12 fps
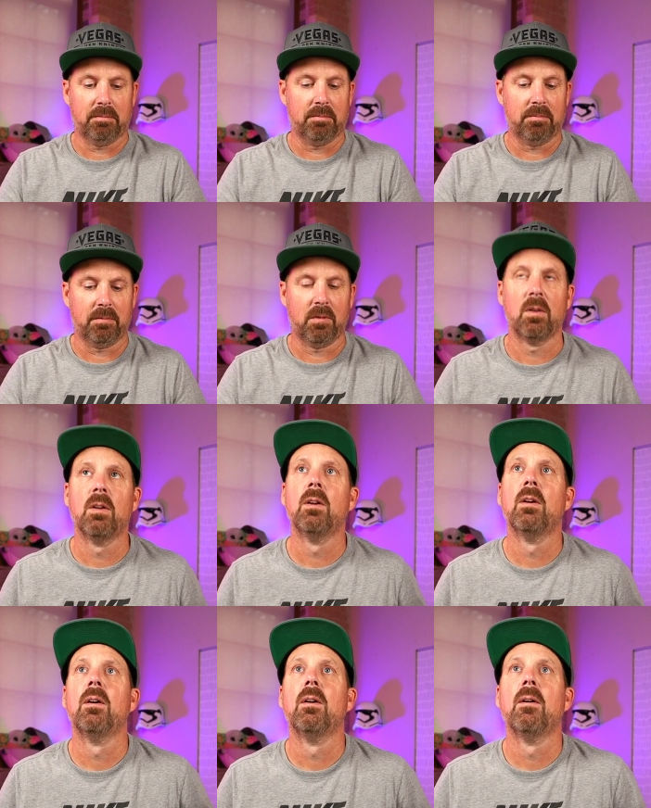
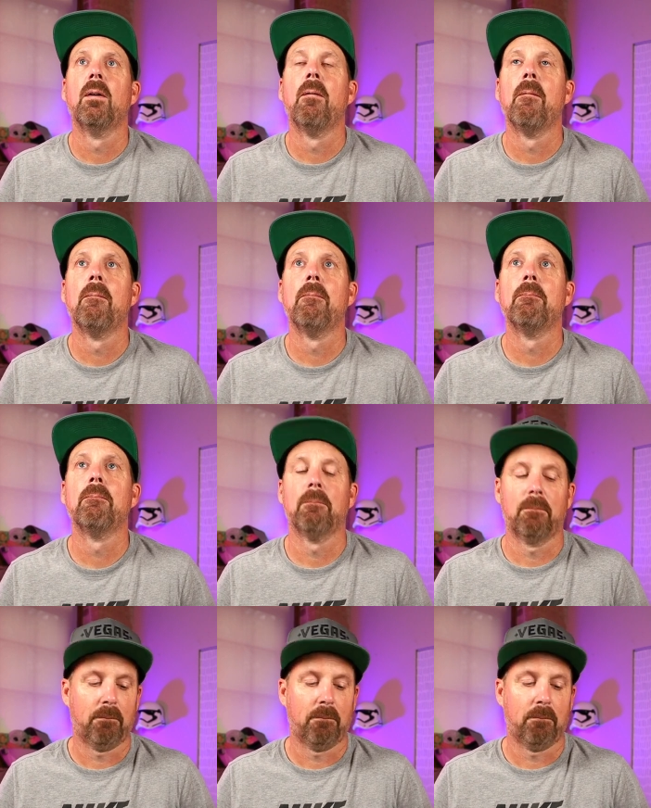(silence)